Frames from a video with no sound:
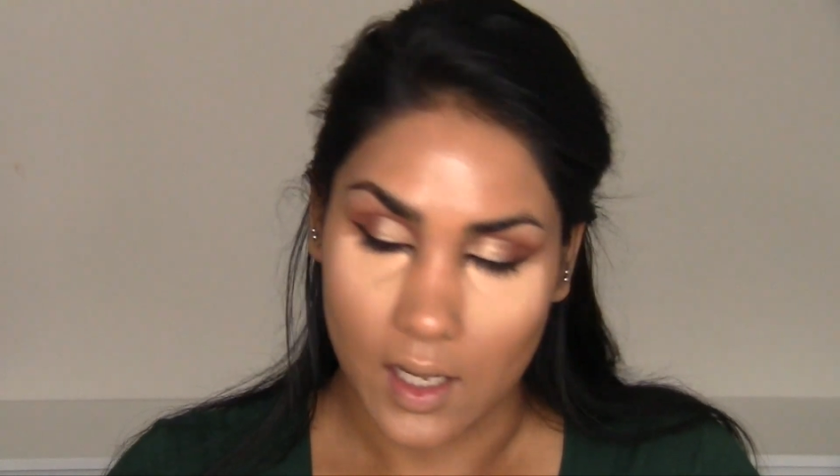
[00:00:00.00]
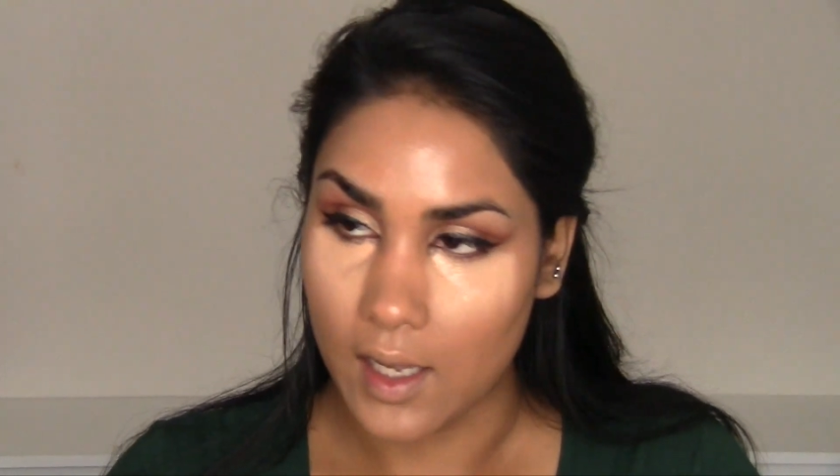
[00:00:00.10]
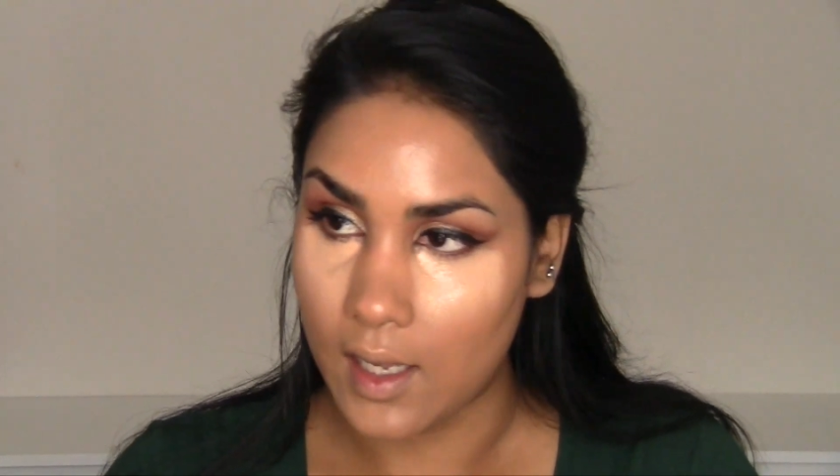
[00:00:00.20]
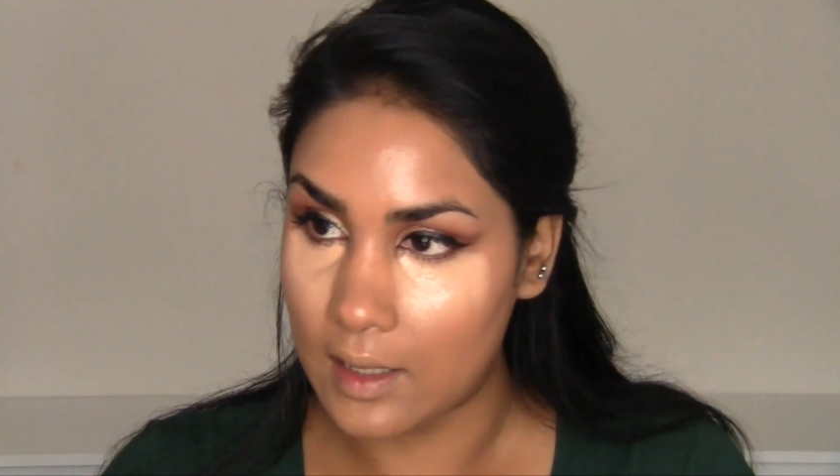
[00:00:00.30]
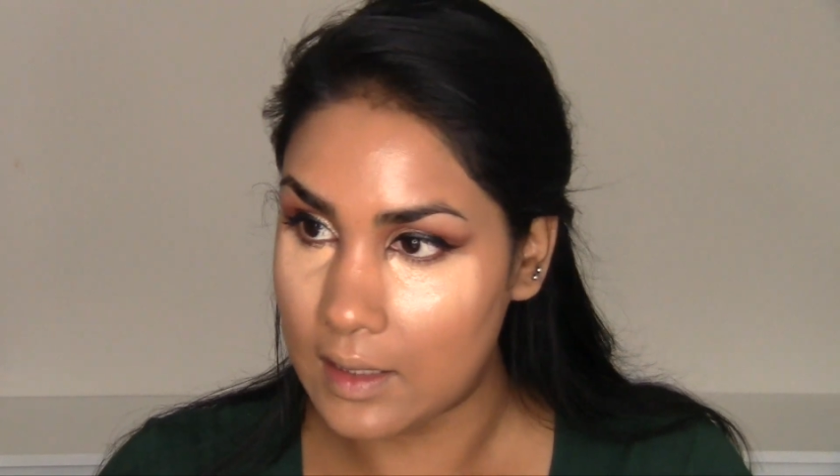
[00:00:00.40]

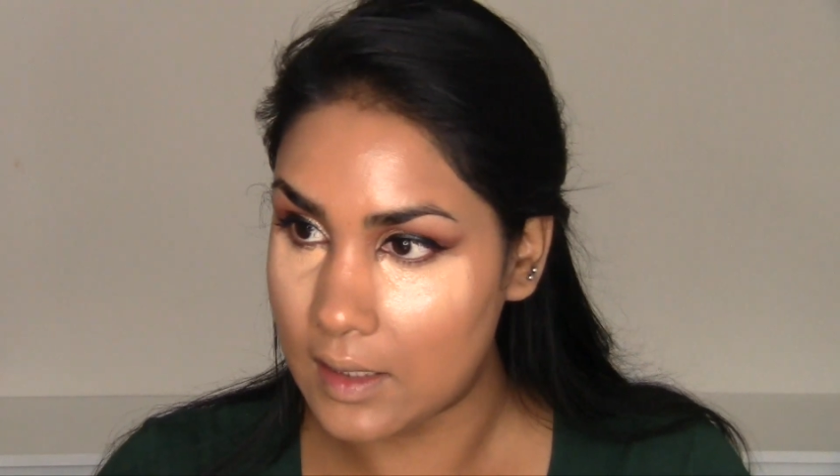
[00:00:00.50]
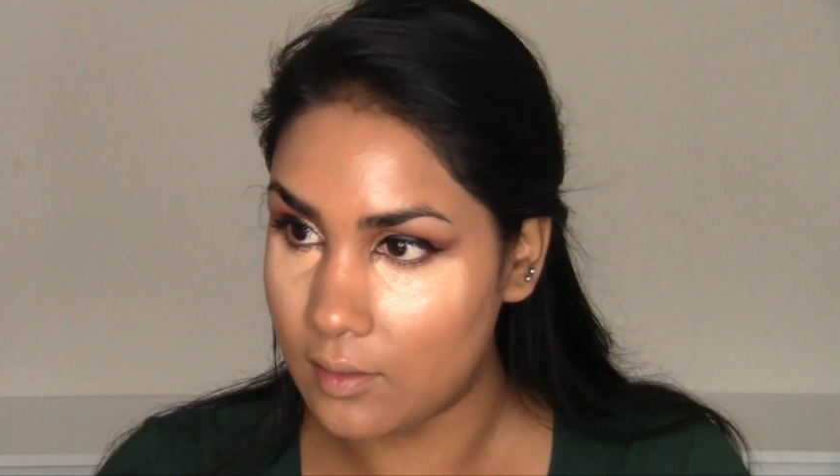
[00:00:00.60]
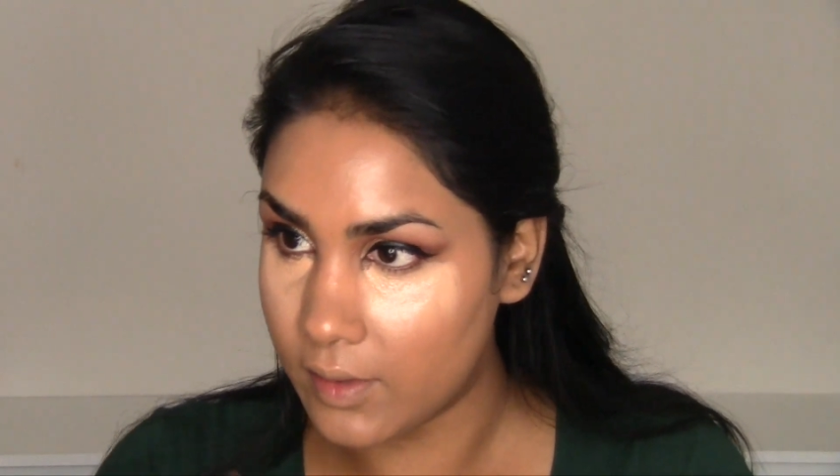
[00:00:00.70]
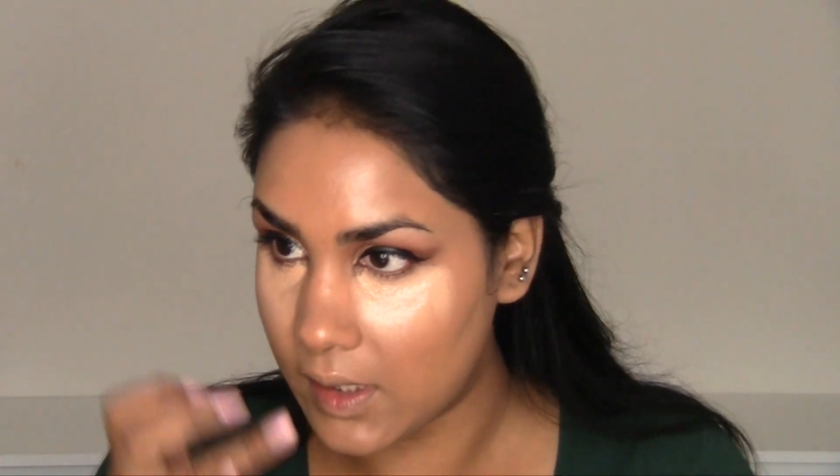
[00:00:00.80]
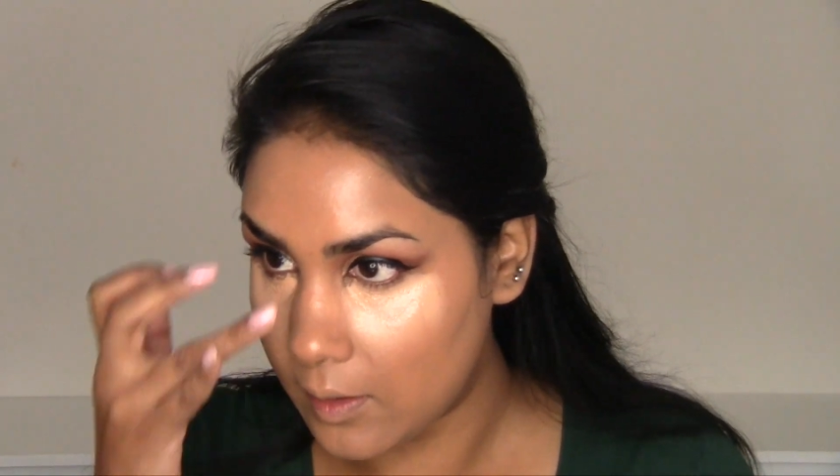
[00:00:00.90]
and he
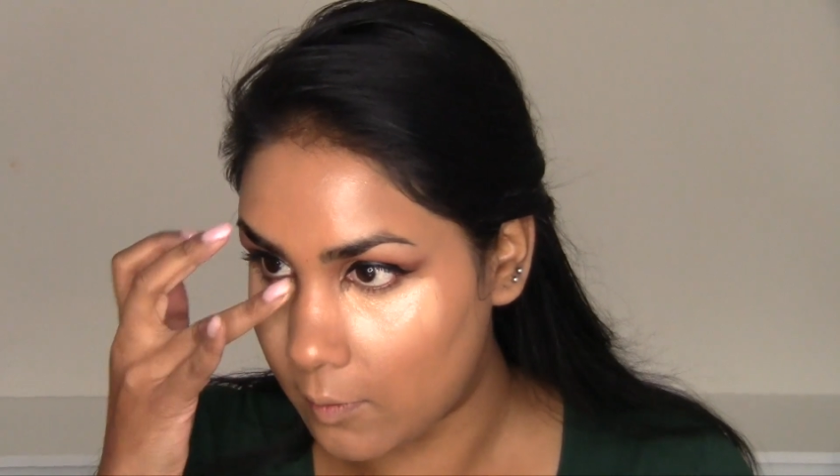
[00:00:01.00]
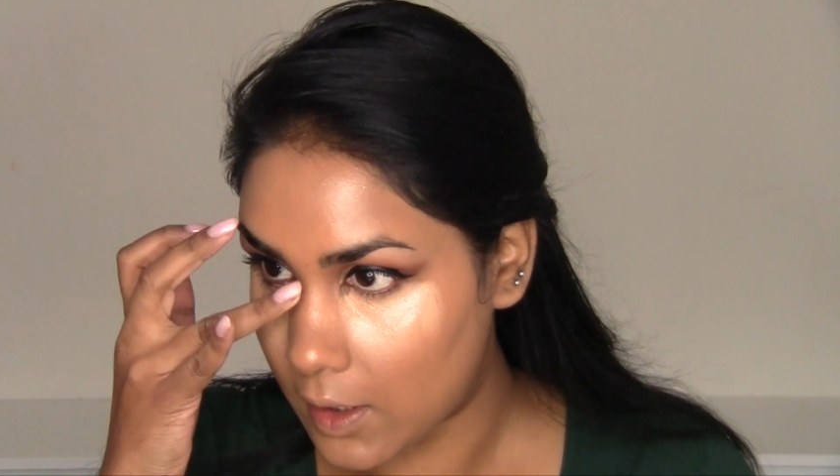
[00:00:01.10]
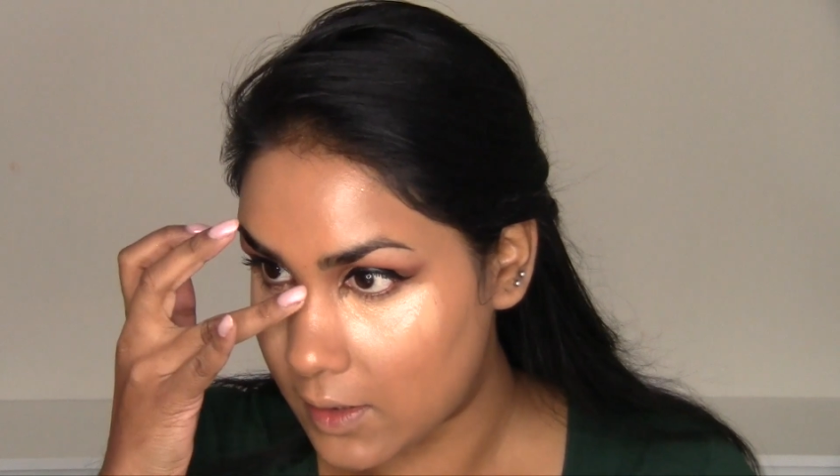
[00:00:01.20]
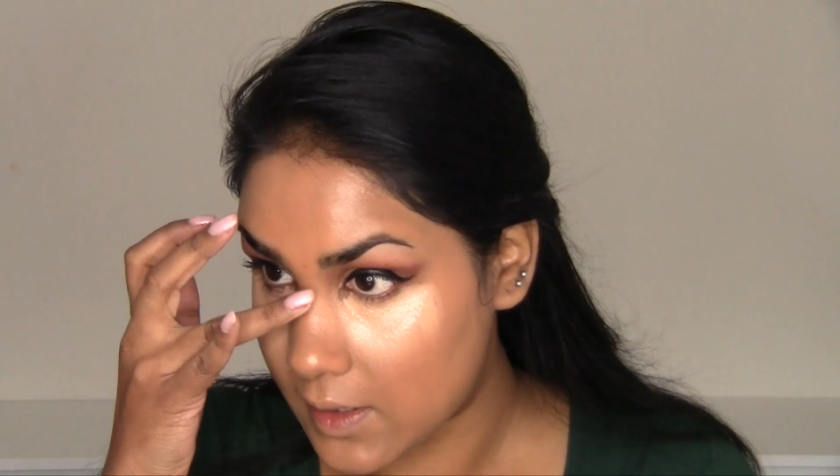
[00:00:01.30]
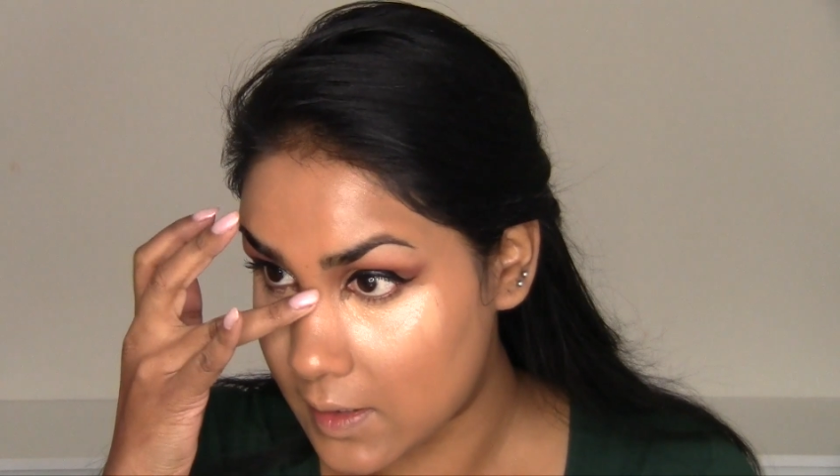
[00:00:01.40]
really
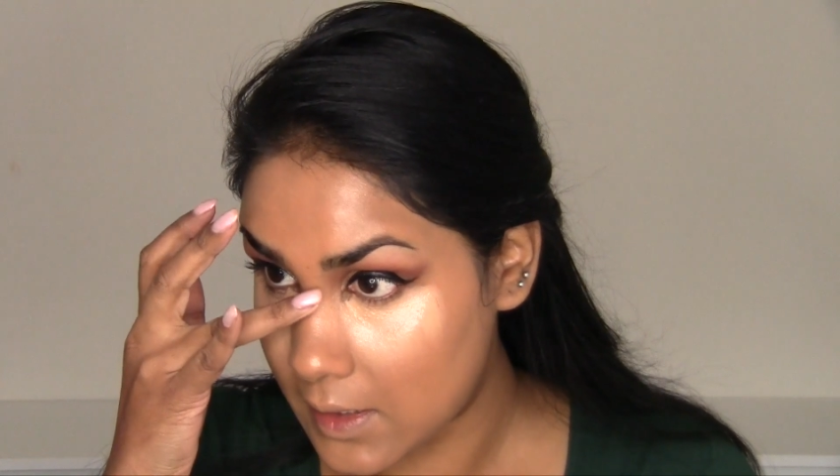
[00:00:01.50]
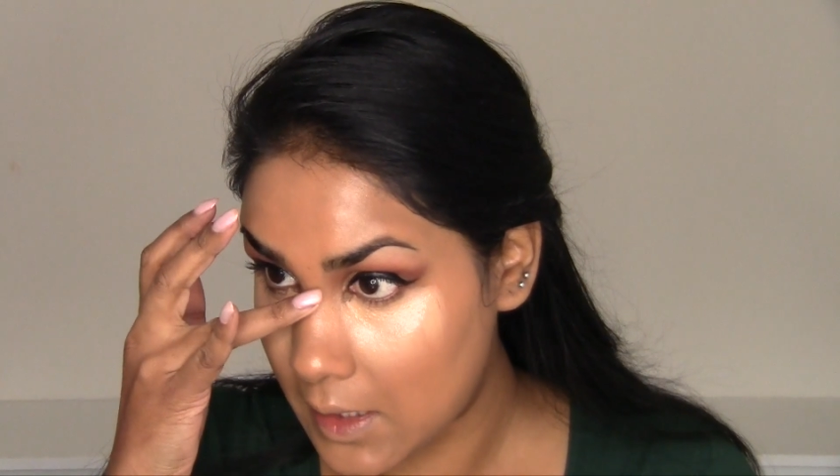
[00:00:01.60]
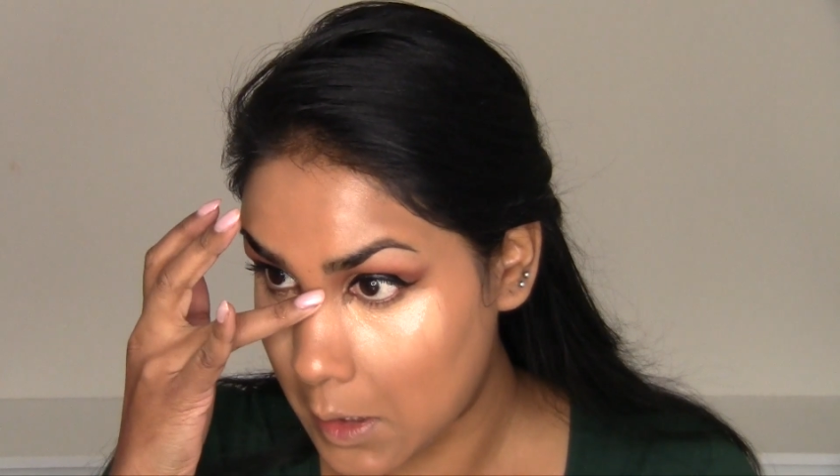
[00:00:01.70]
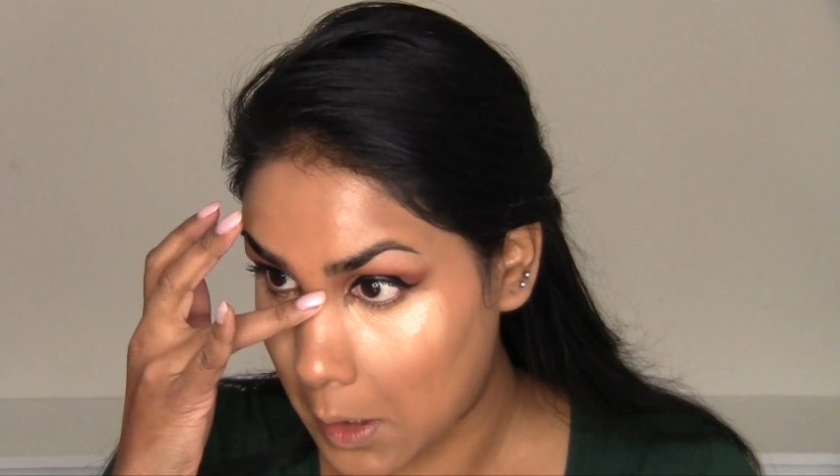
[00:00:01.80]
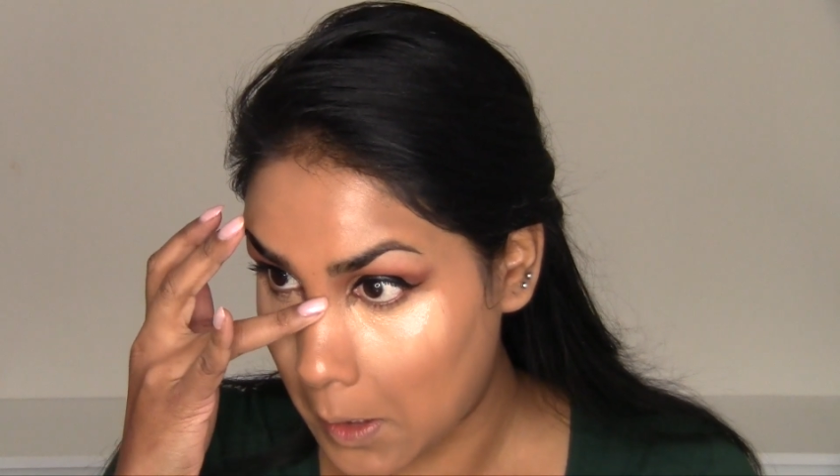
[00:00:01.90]
wanted to
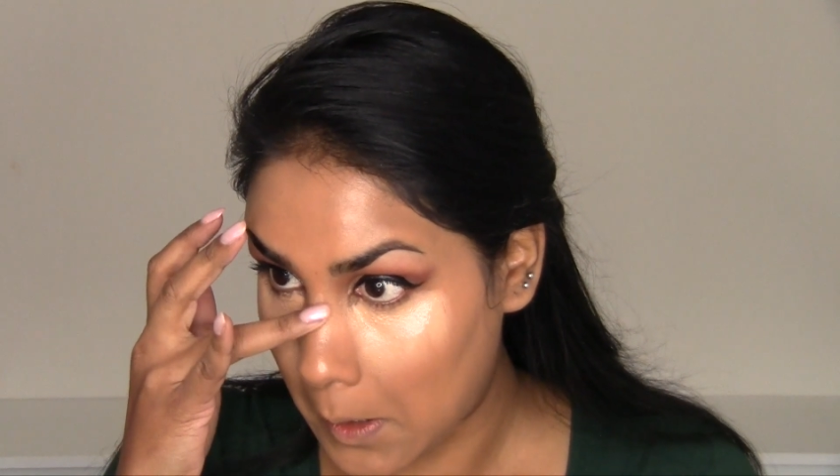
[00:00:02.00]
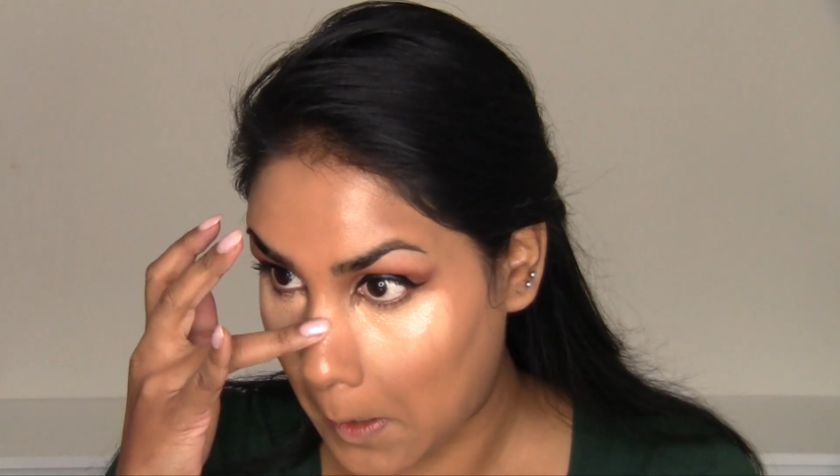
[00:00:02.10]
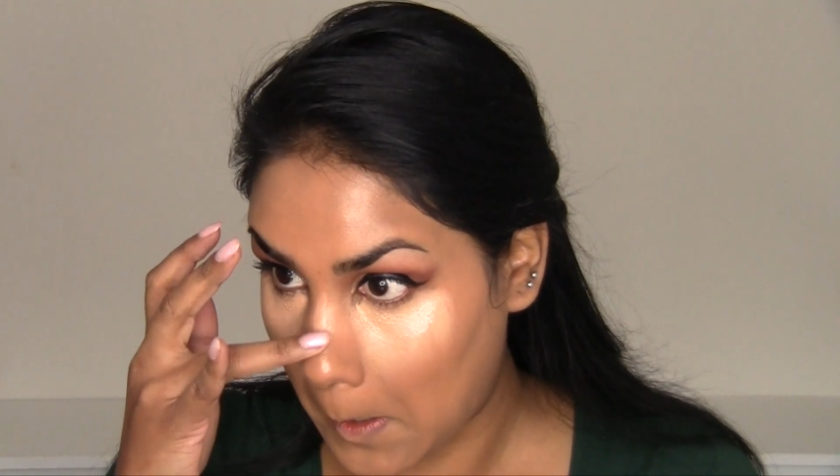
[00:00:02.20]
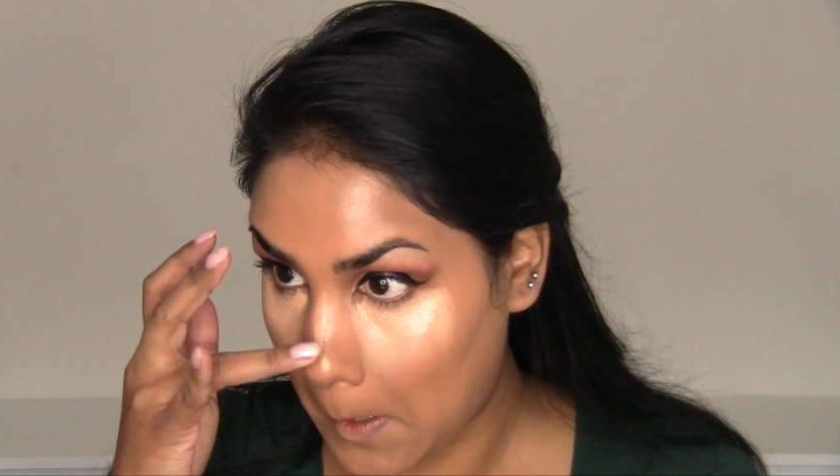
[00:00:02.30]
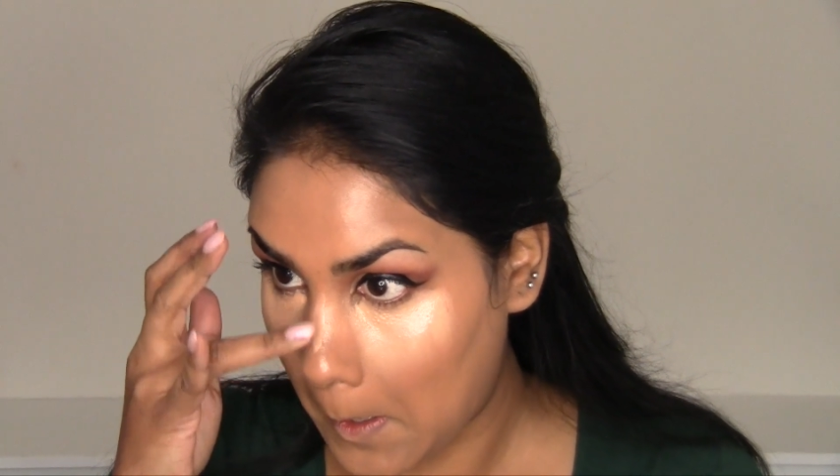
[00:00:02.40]
see her,